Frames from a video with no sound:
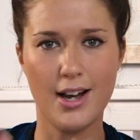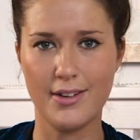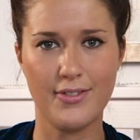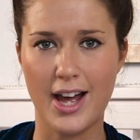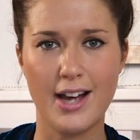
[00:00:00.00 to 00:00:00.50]

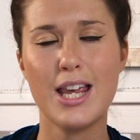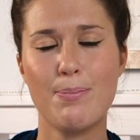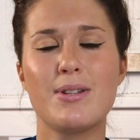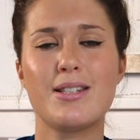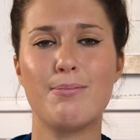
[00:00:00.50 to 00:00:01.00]
None of that.
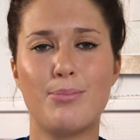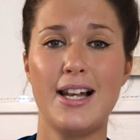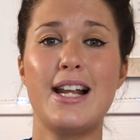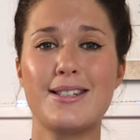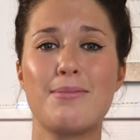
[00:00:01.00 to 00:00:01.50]
Keep it
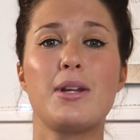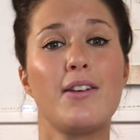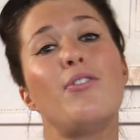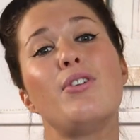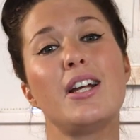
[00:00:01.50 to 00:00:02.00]
simple. Let
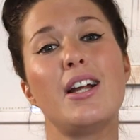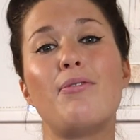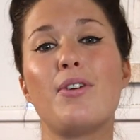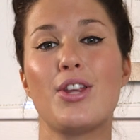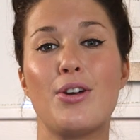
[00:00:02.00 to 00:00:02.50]
somebody fall in
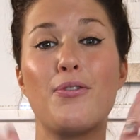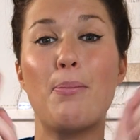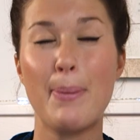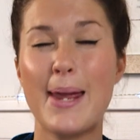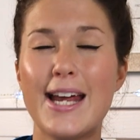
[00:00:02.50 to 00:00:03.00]
love with you
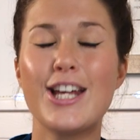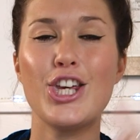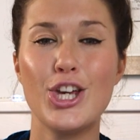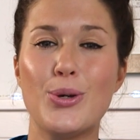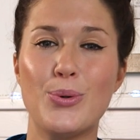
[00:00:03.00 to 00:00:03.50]
for being
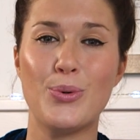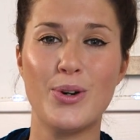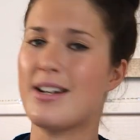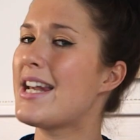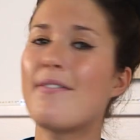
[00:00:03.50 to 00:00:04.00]
you.
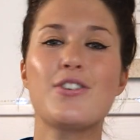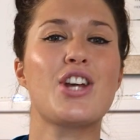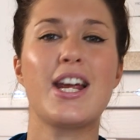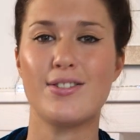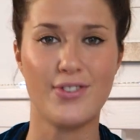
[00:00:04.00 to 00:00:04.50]
Never
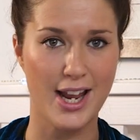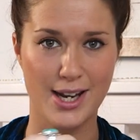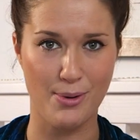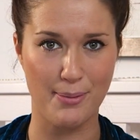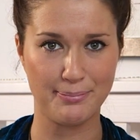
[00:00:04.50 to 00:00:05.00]
change for
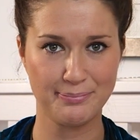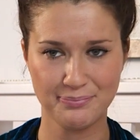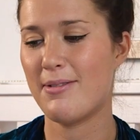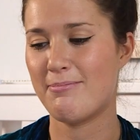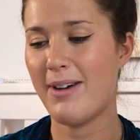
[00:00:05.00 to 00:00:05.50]
anyone.
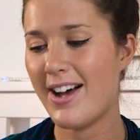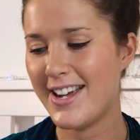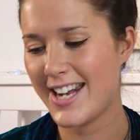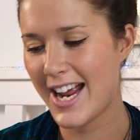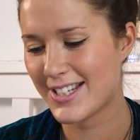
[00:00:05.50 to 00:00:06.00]

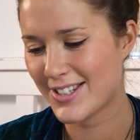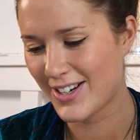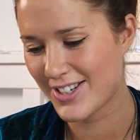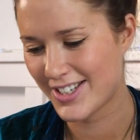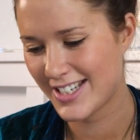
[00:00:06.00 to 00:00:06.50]
My next
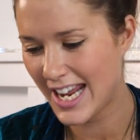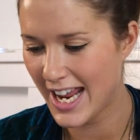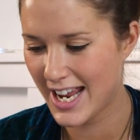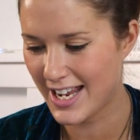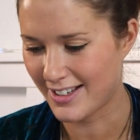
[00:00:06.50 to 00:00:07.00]
question
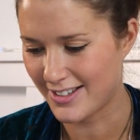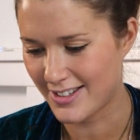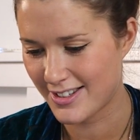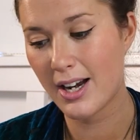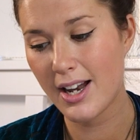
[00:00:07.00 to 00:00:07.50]

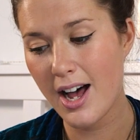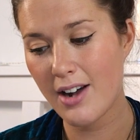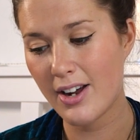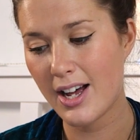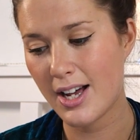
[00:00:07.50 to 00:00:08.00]
is
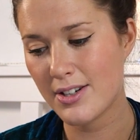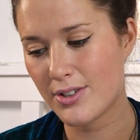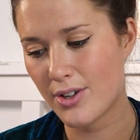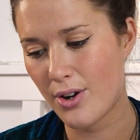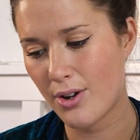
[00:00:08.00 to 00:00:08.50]

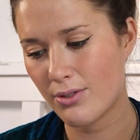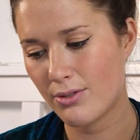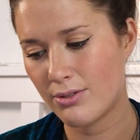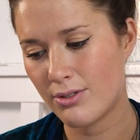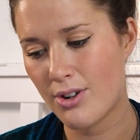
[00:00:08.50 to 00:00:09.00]

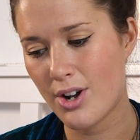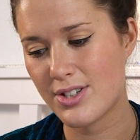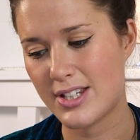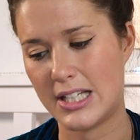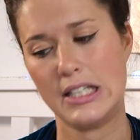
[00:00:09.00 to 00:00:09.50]

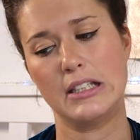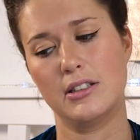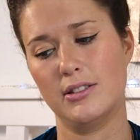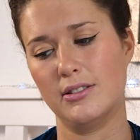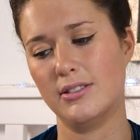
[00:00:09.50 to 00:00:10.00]

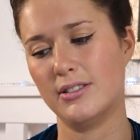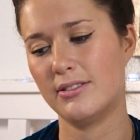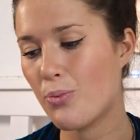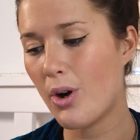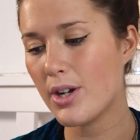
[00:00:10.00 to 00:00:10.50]
Clara_Rossignol.
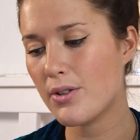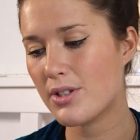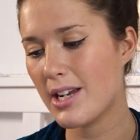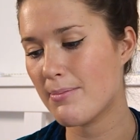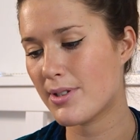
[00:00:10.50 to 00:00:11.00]
What are your
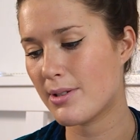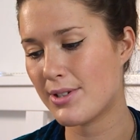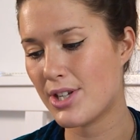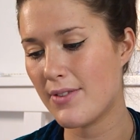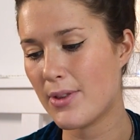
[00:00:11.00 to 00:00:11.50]
tips to
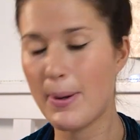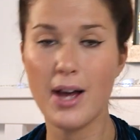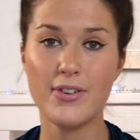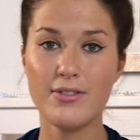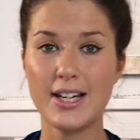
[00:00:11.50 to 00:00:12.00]
achieve the
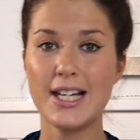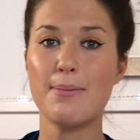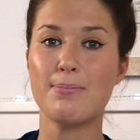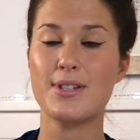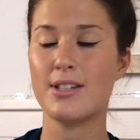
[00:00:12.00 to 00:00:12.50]
perfect red
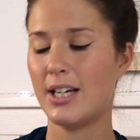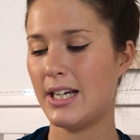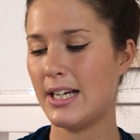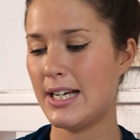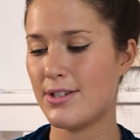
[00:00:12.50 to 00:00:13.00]
lips?
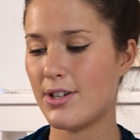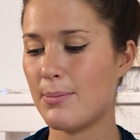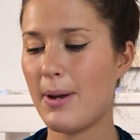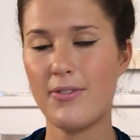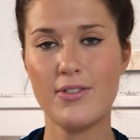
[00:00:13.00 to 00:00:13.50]
So
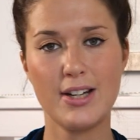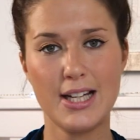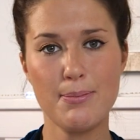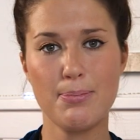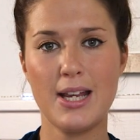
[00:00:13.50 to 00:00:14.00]
the perfect red
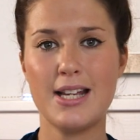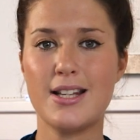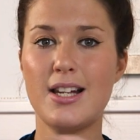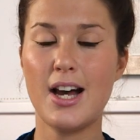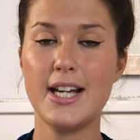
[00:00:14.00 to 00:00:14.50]
lip
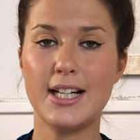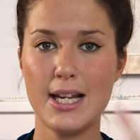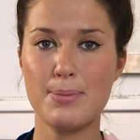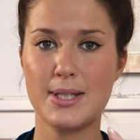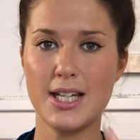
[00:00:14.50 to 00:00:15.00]
is a liner,
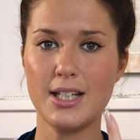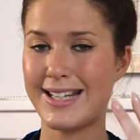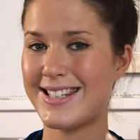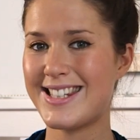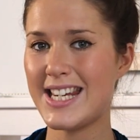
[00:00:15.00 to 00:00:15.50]
lipstick,
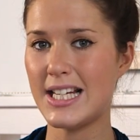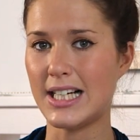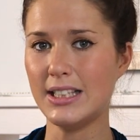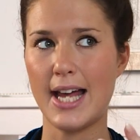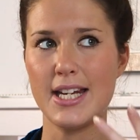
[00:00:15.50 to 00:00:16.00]

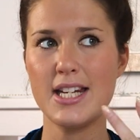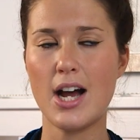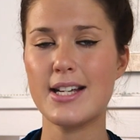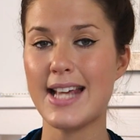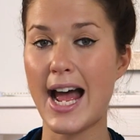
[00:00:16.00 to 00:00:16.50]
concealer and a
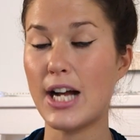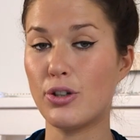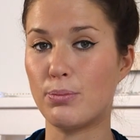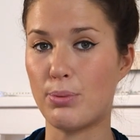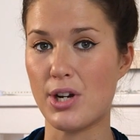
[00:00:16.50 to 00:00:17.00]
nice
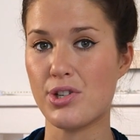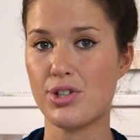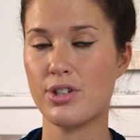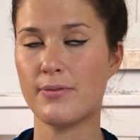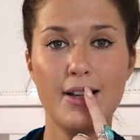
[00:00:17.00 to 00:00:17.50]
angle
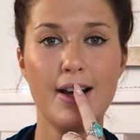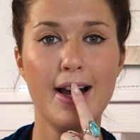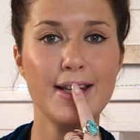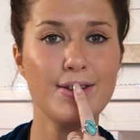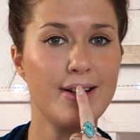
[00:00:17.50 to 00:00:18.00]
brush.
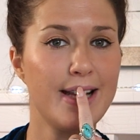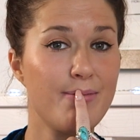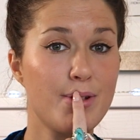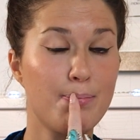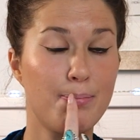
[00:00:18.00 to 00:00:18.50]
Line your
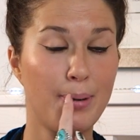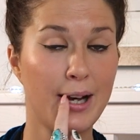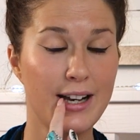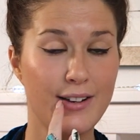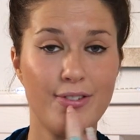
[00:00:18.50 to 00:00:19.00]
lips
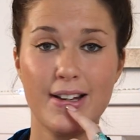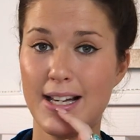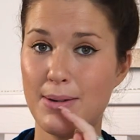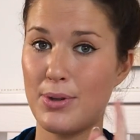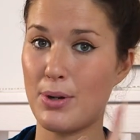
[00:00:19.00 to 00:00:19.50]

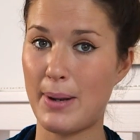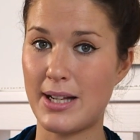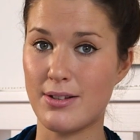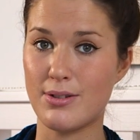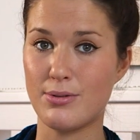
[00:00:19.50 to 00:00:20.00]
perfectly with your
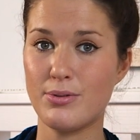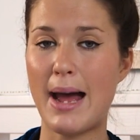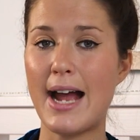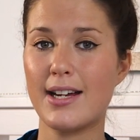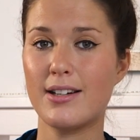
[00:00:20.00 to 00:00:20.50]
pencil.
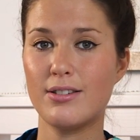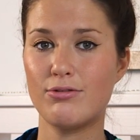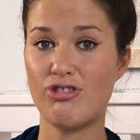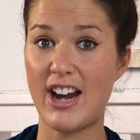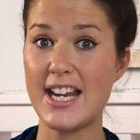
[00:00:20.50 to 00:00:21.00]
MAC
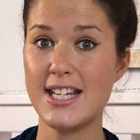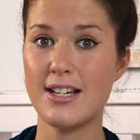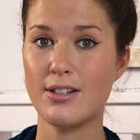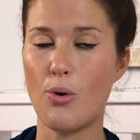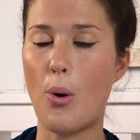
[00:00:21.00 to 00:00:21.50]
Red
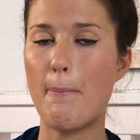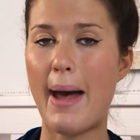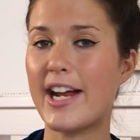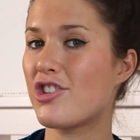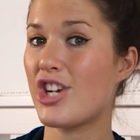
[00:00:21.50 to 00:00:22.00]
or
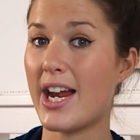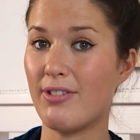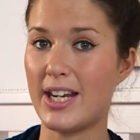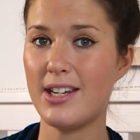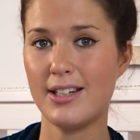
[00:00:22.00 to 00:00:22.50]
MAC
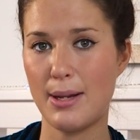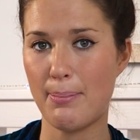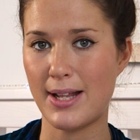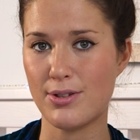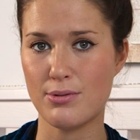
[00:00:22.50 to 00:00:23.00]
Cherry lip
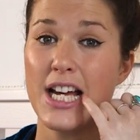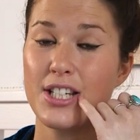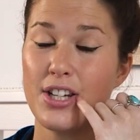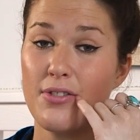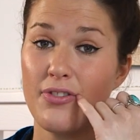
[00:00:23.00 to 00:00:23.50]
pencil.
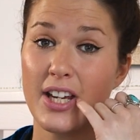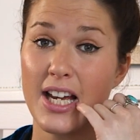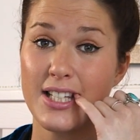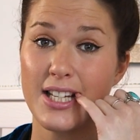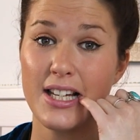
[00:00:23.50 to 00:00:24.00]
Don't
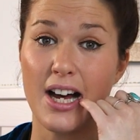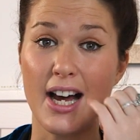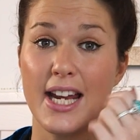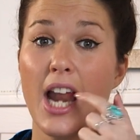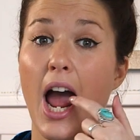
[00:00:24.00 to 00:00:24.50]
forget to
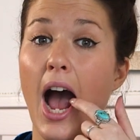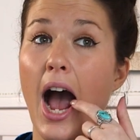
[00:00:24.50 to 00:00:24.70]
line